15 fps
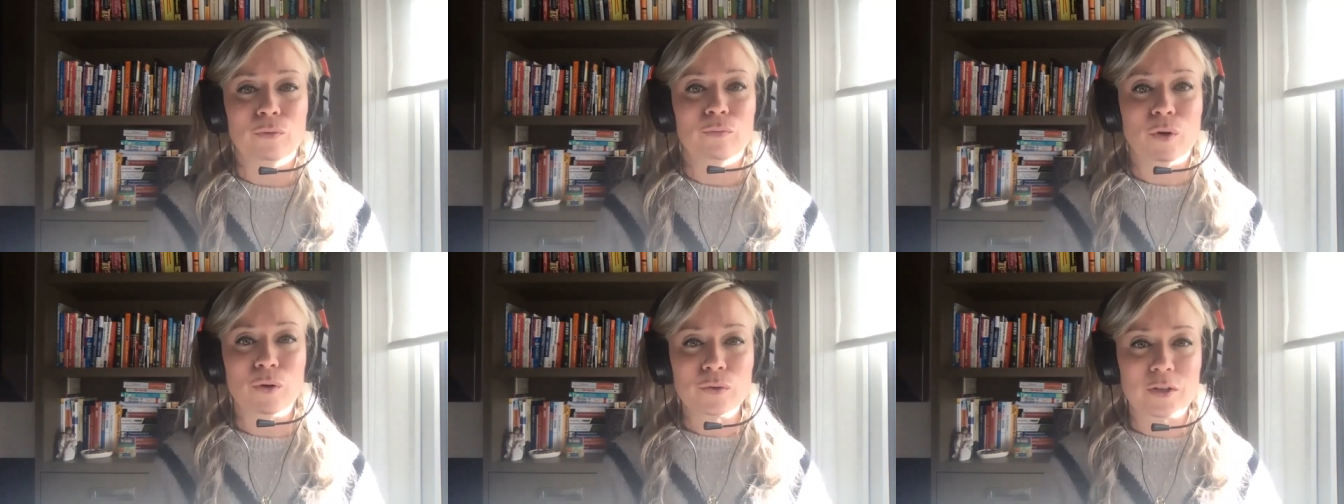
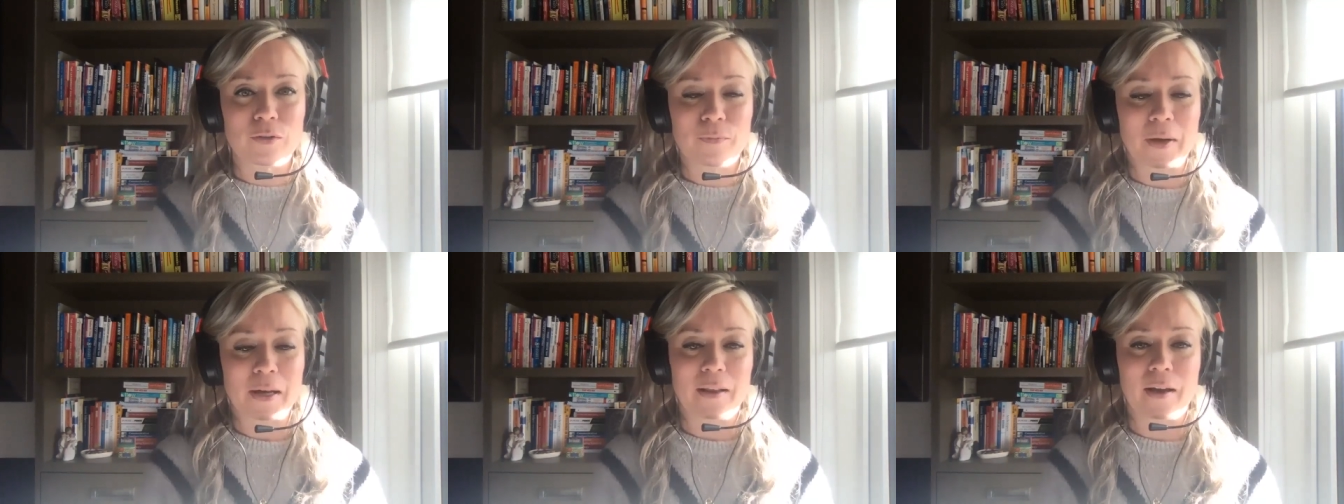most of
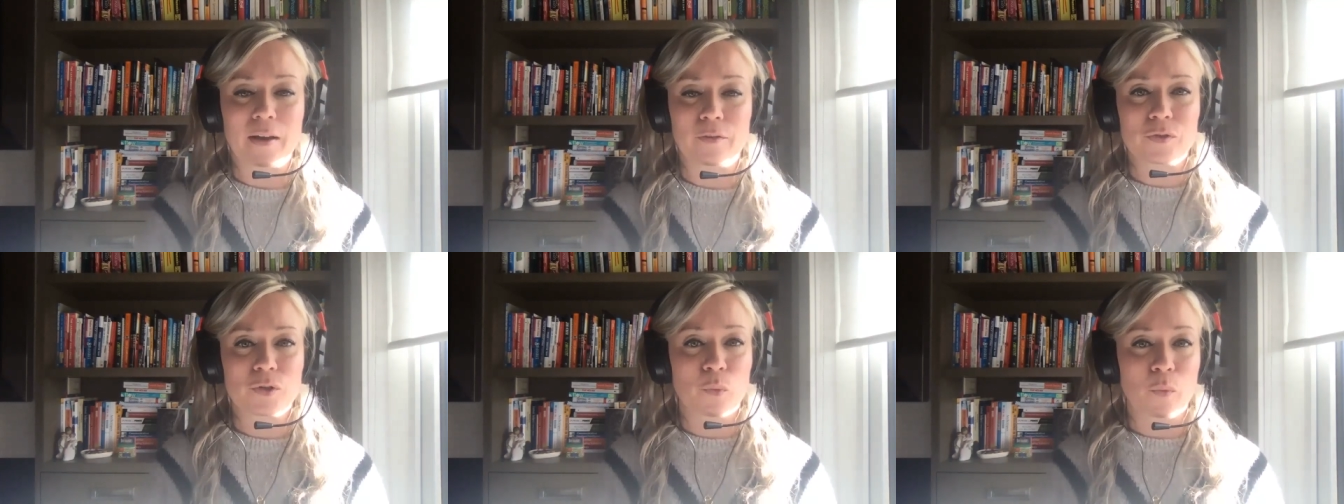my
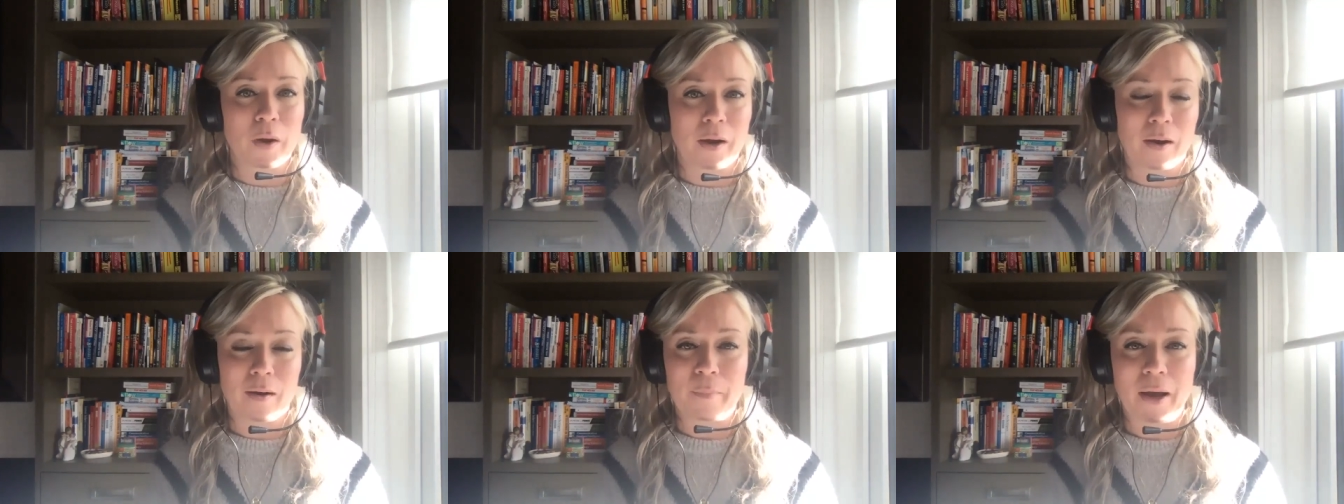life to
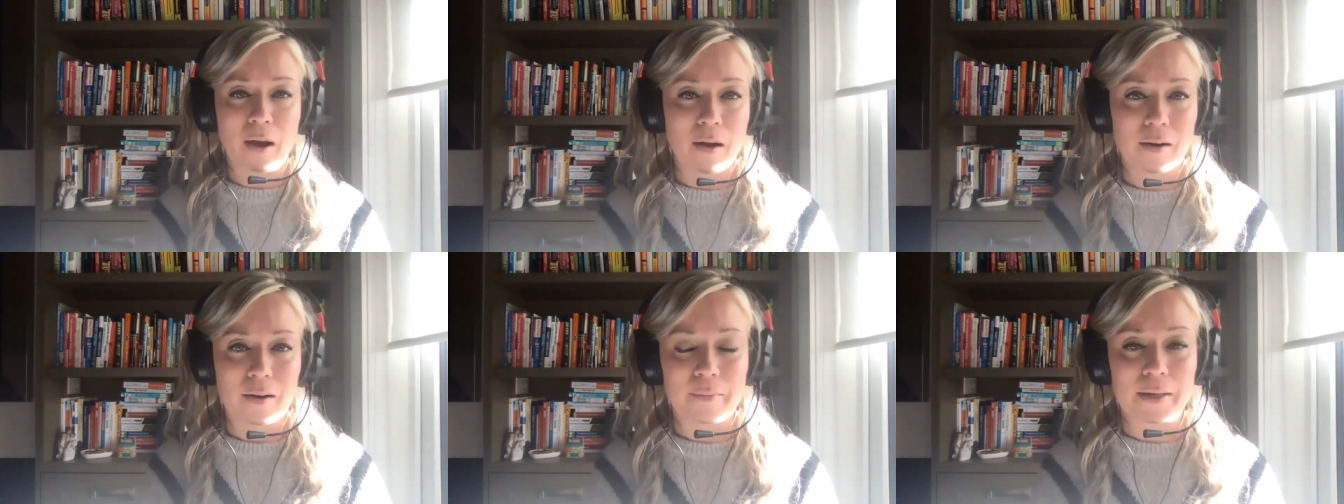wear my
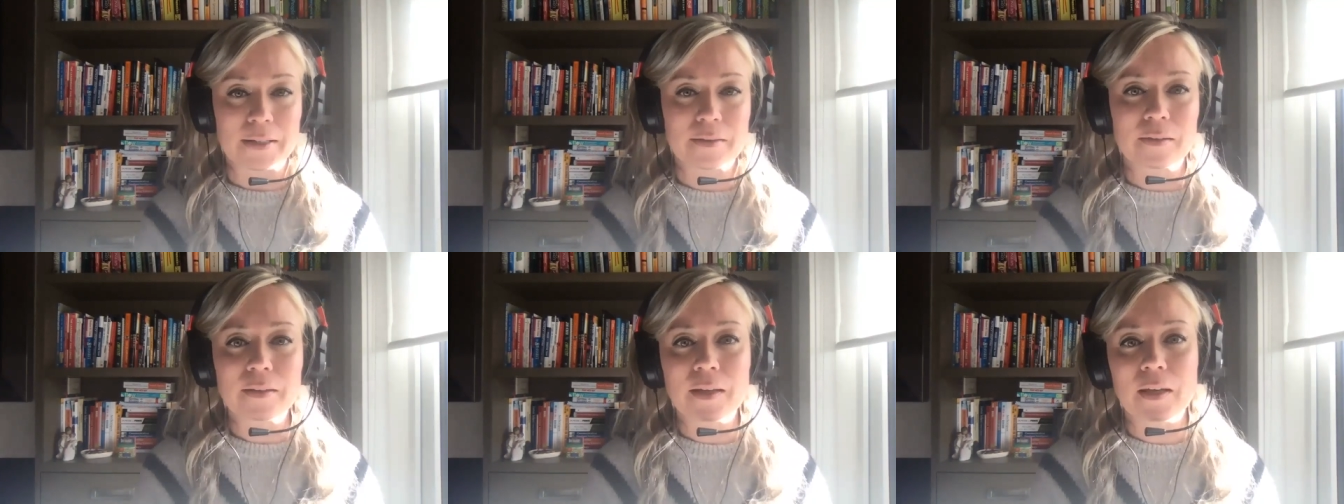heart on my
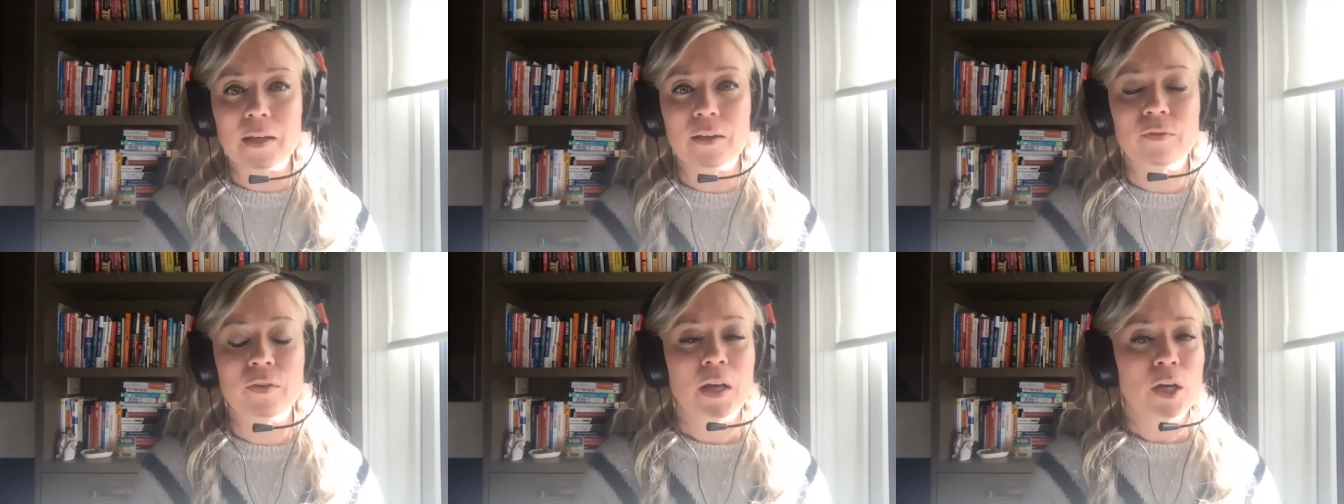
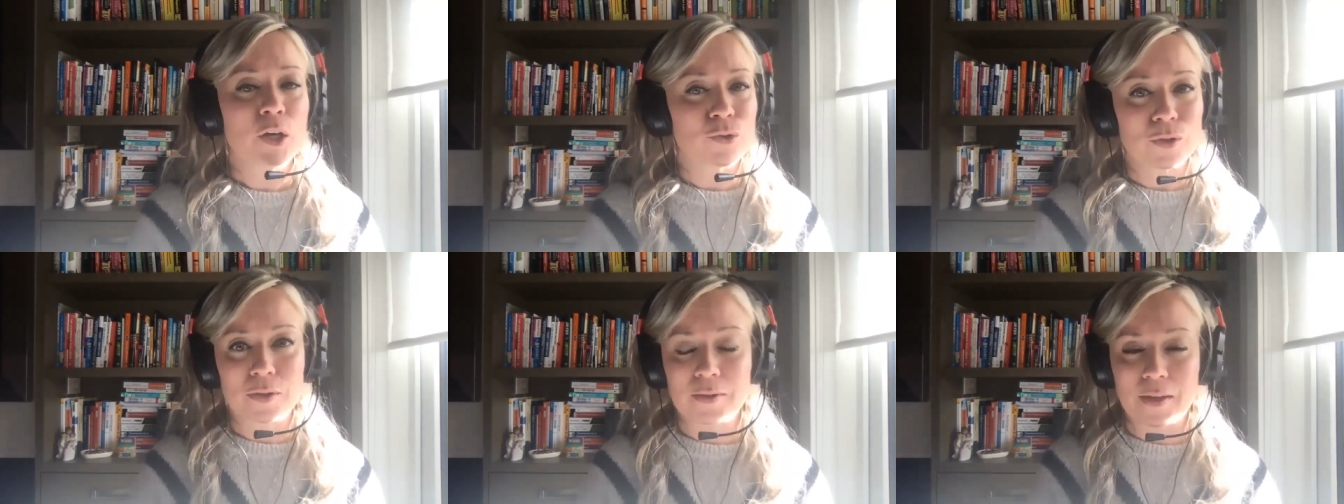sleeve,
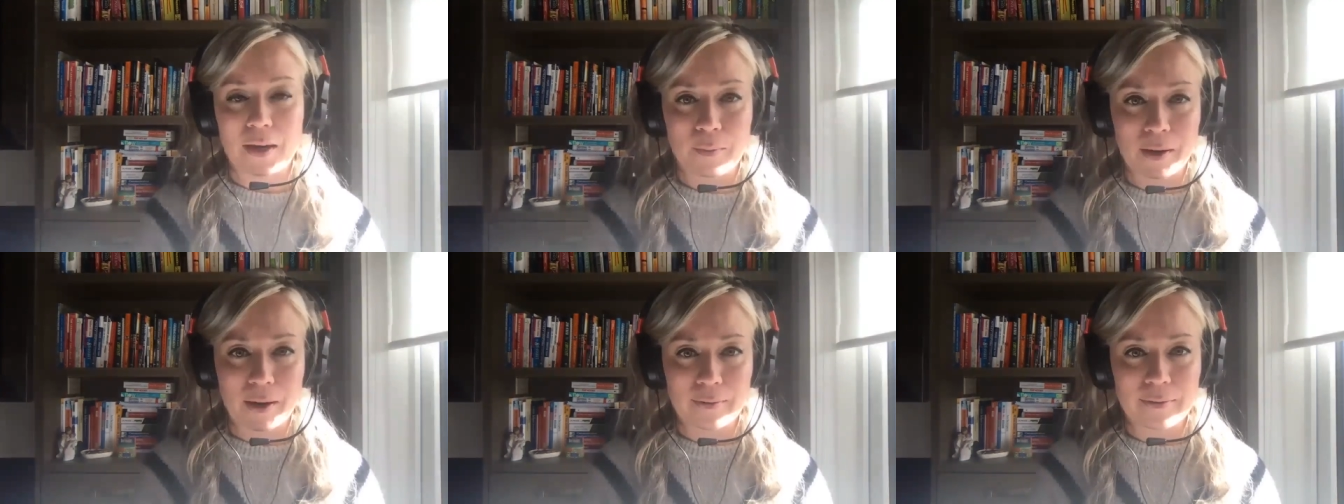just say
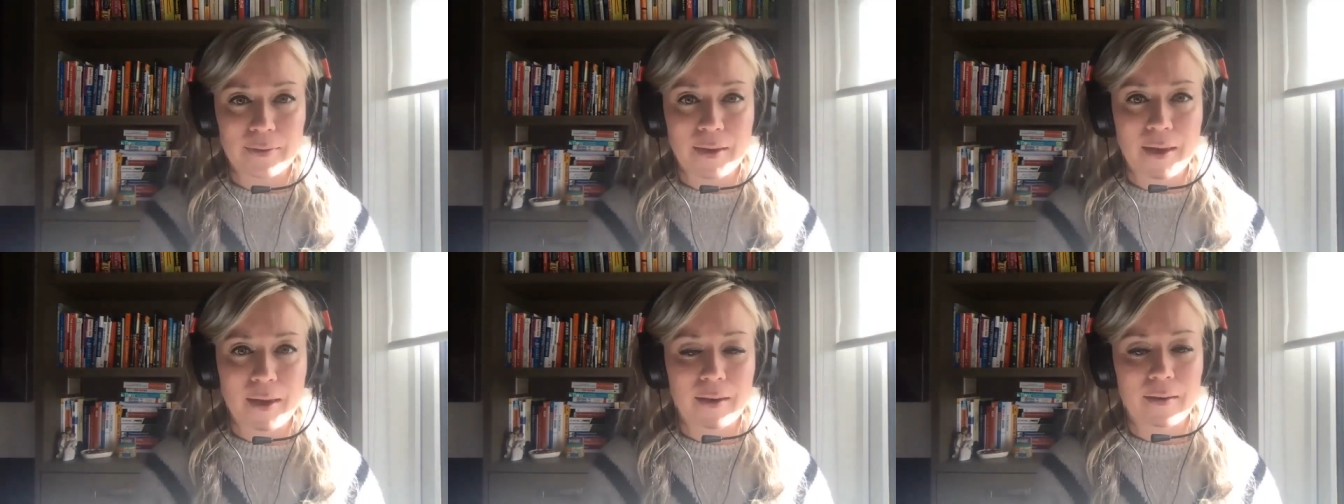what I
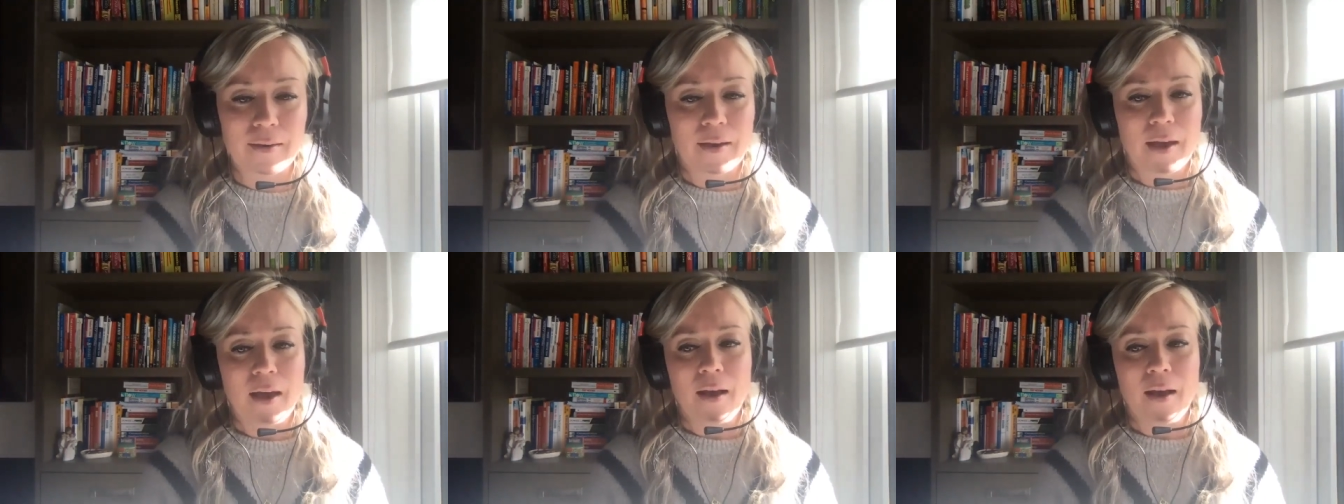think.